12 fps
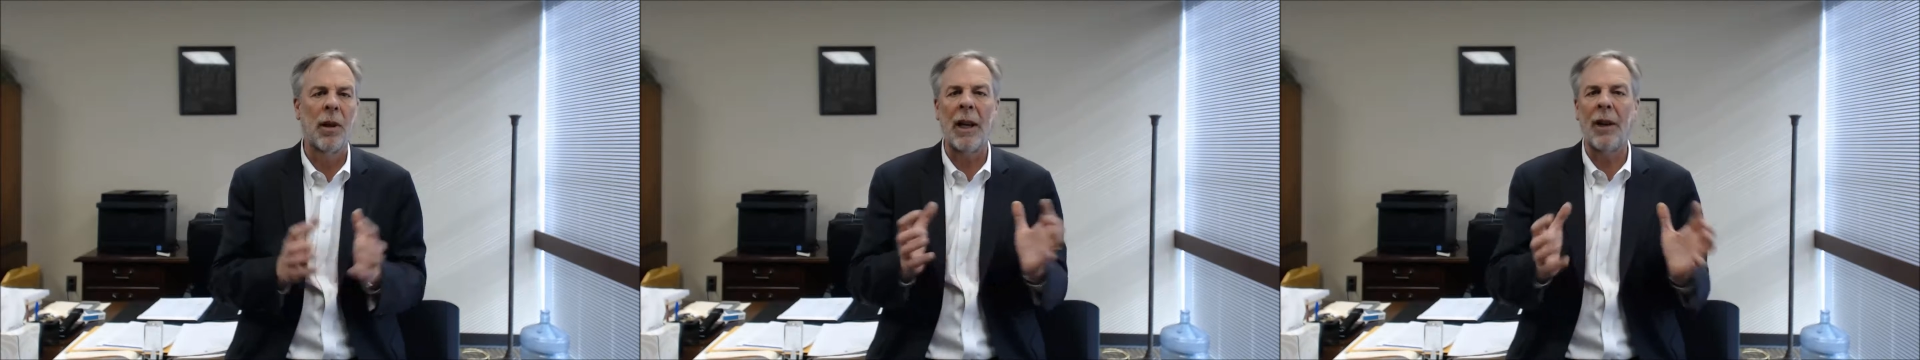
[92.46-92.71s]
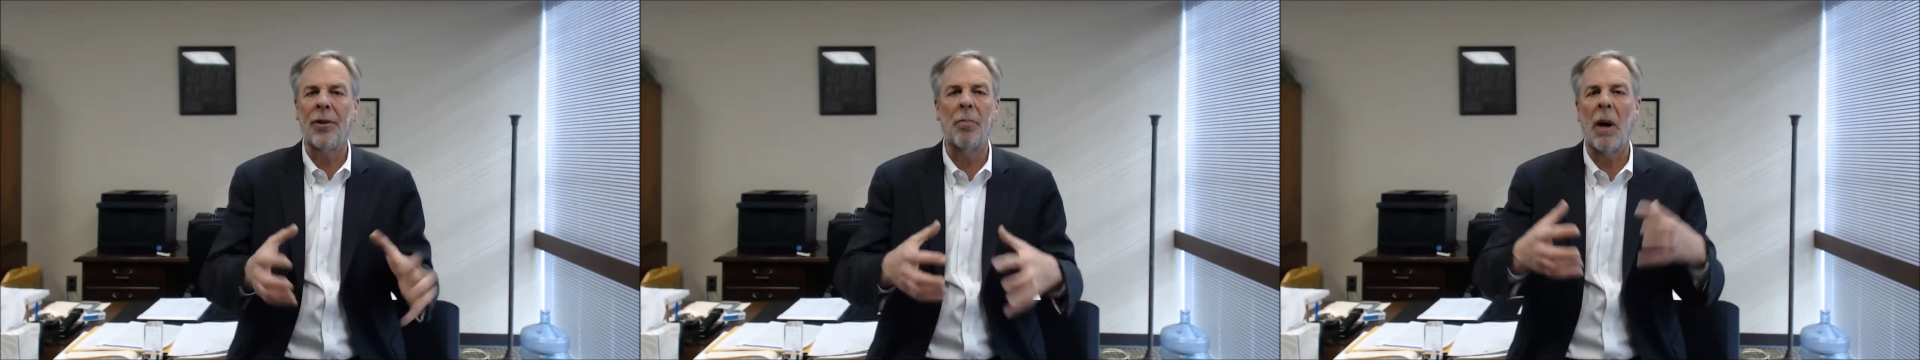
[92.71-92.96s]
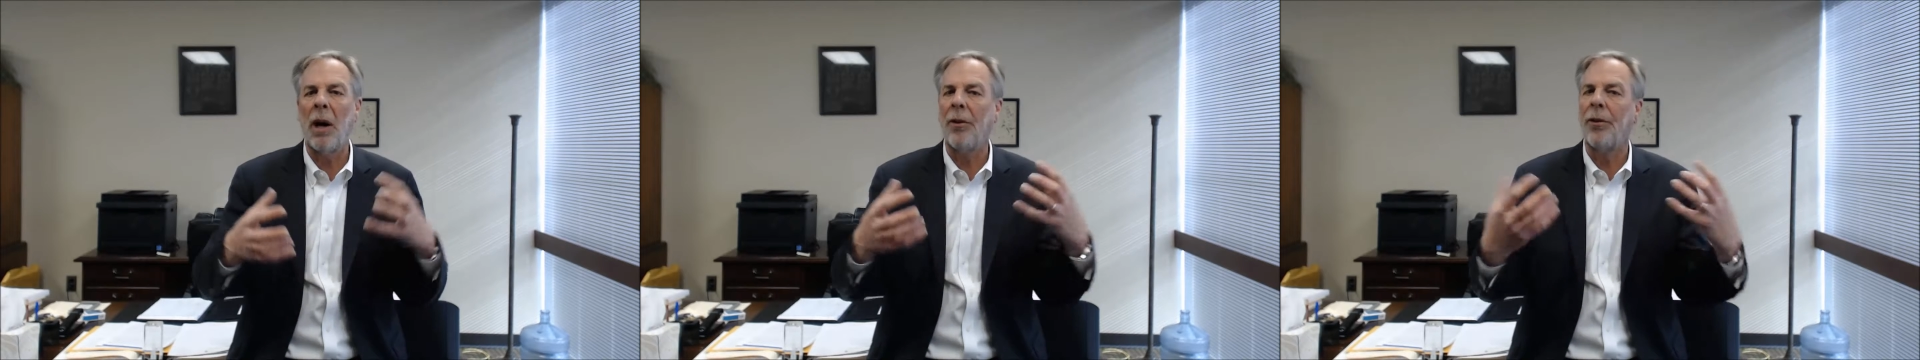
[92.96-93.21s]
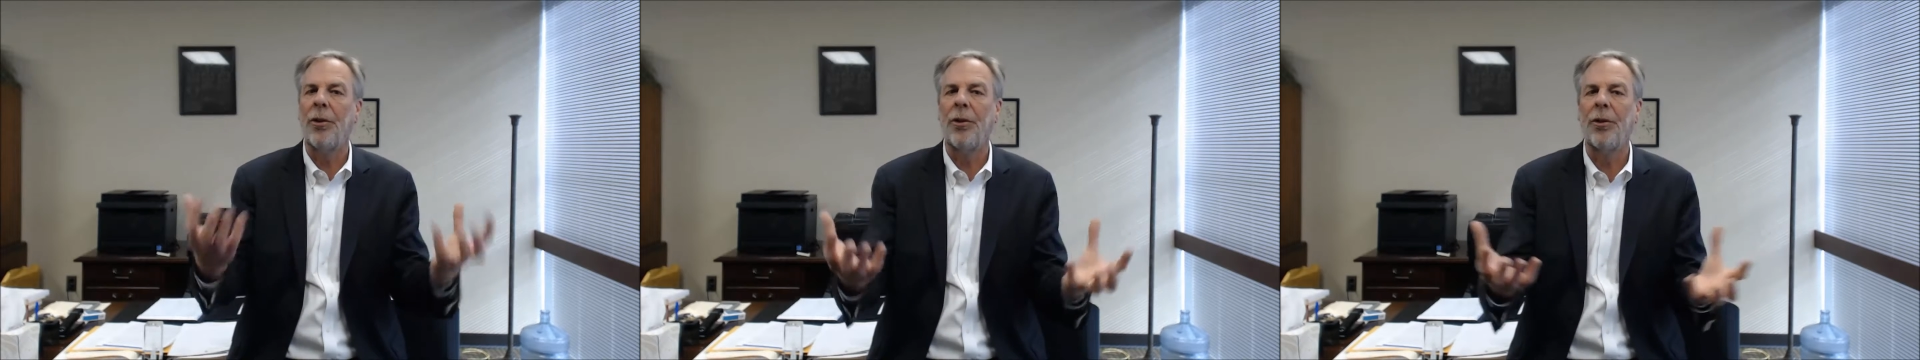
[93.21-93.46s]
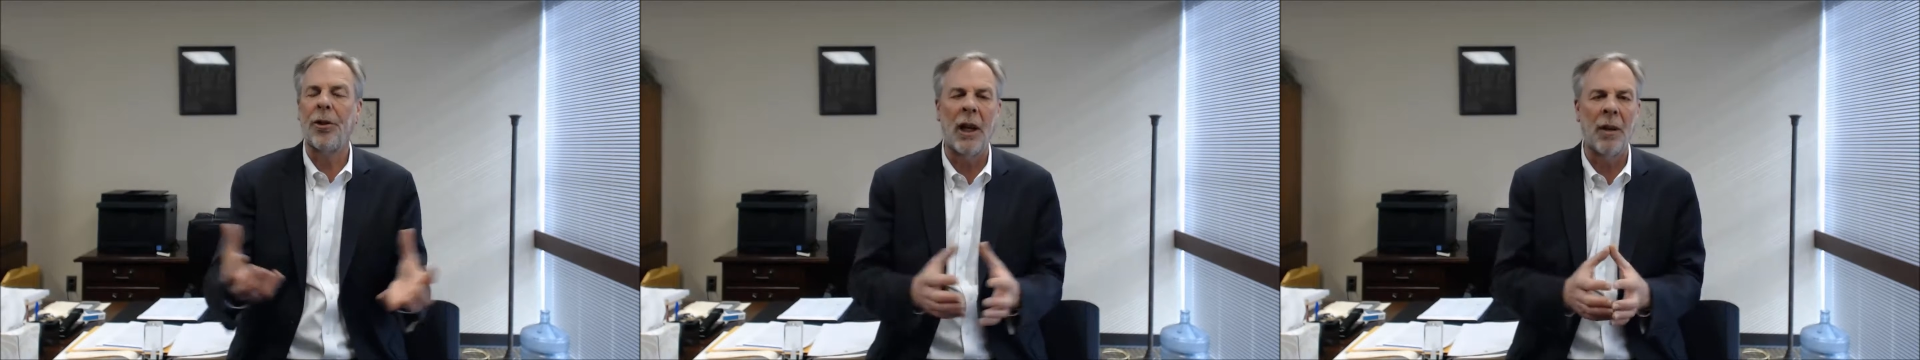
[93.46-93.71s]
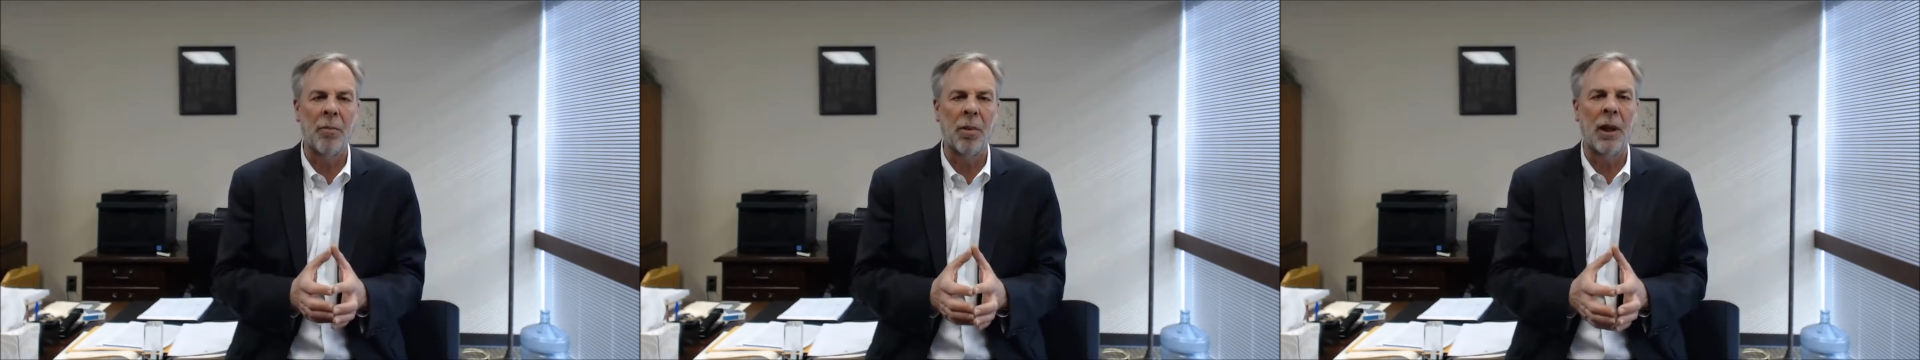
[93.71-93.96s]
plan sponsors
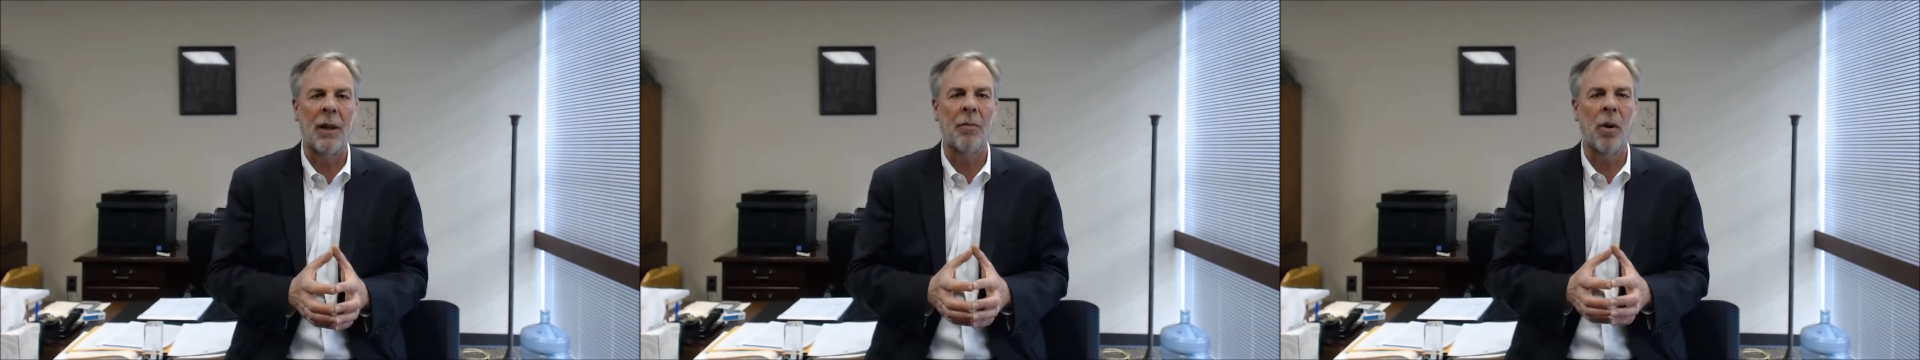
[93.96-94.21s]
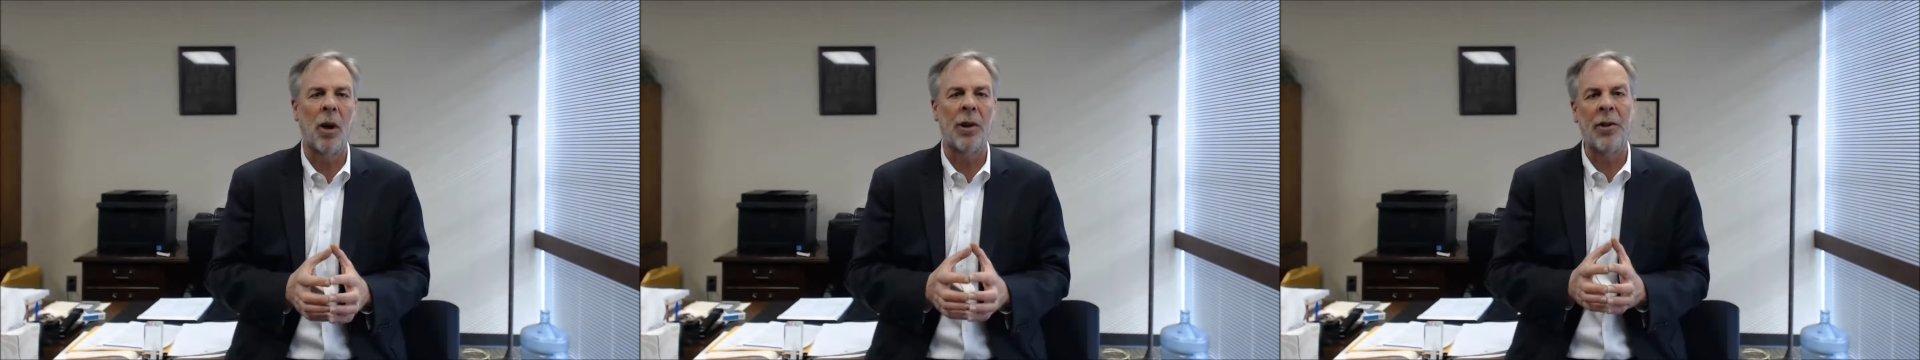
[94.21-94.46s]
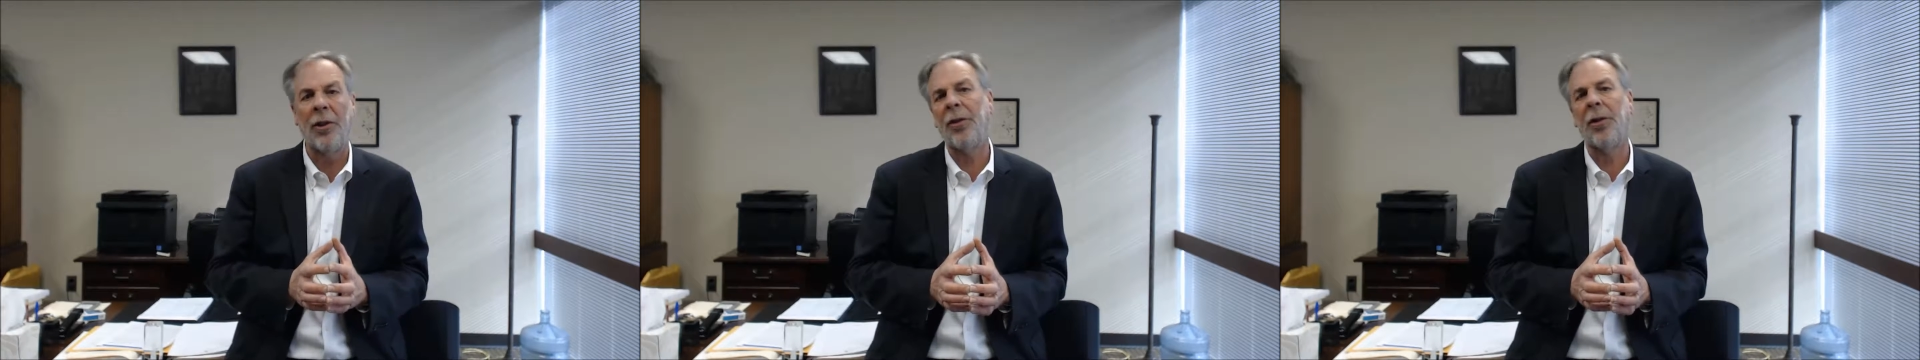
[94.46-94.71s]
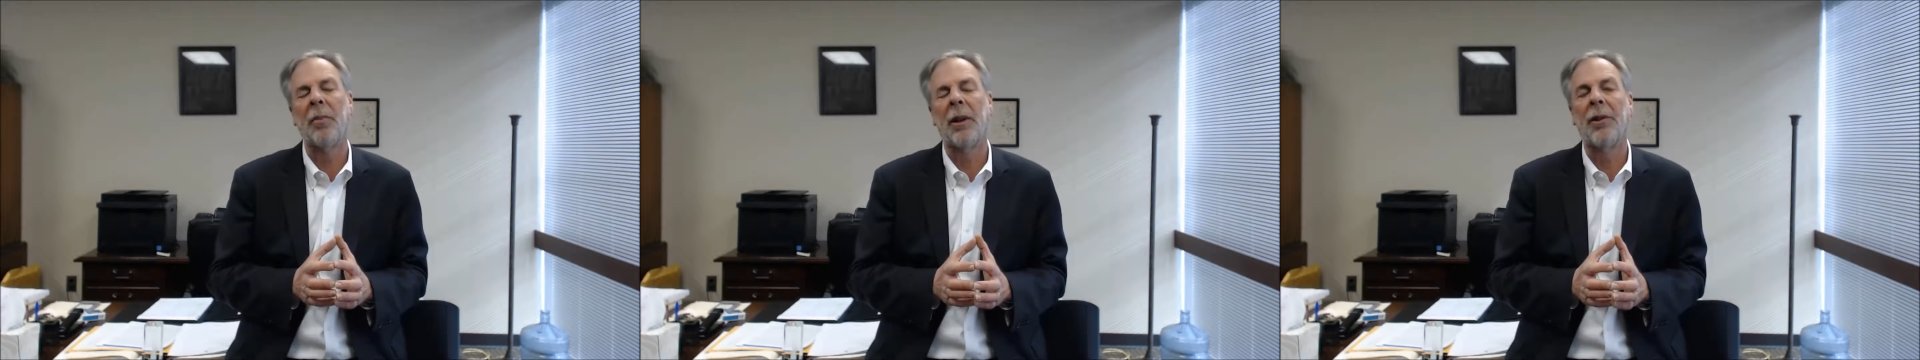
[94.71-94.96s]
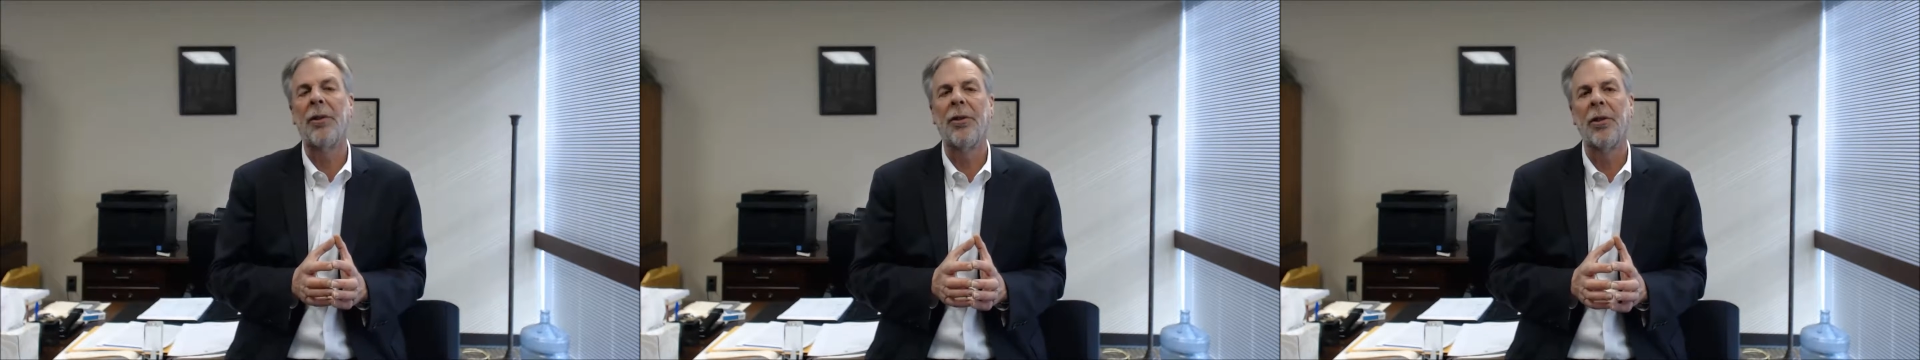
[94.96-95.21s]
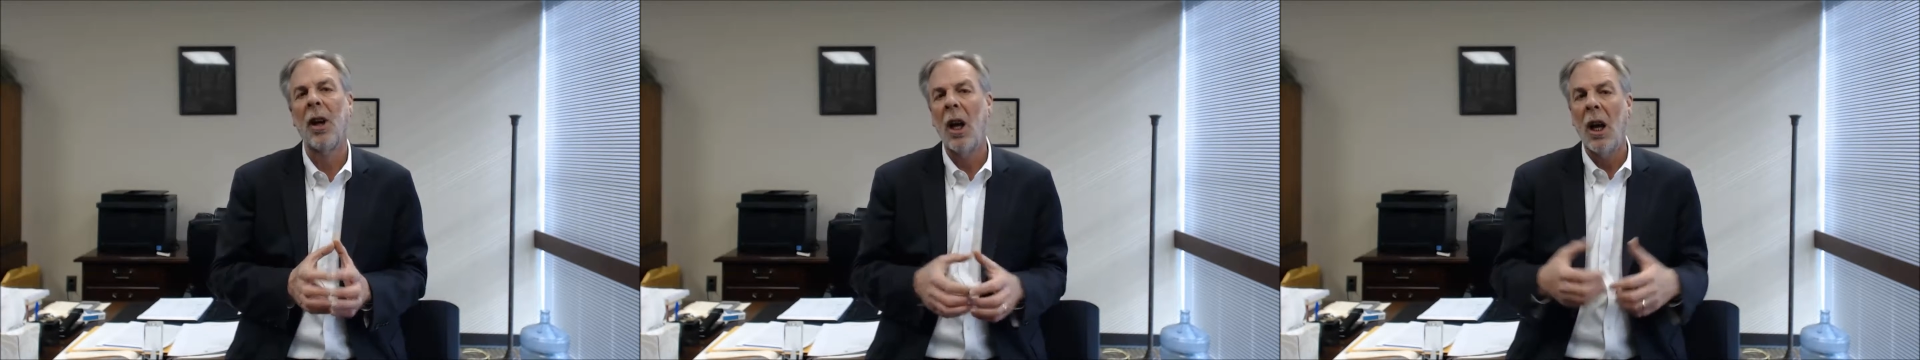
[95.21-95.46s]
and plan
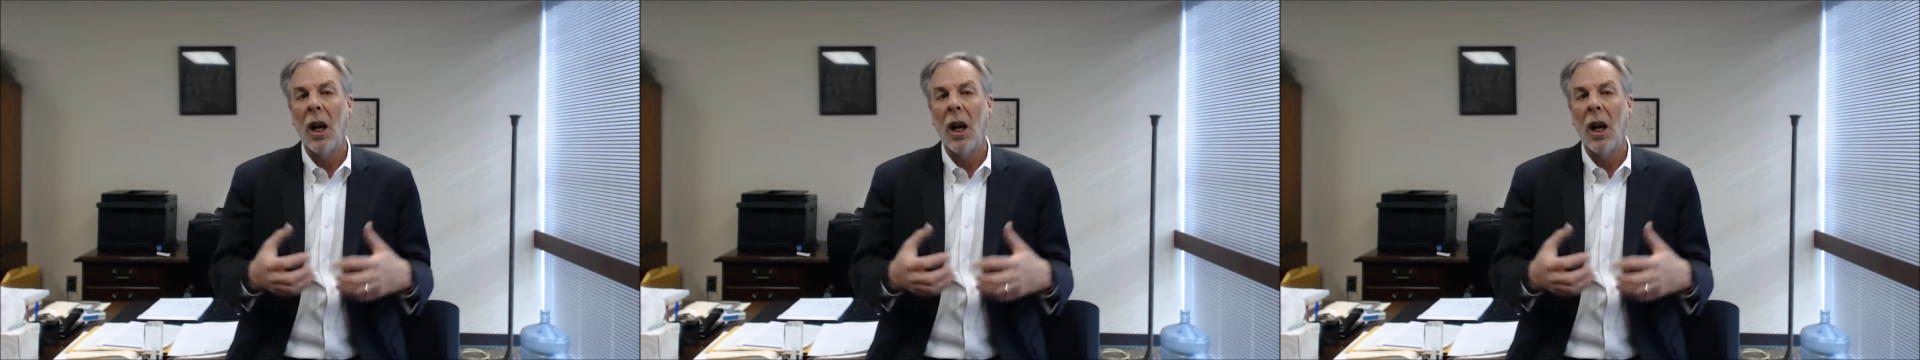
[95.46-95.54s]
participants,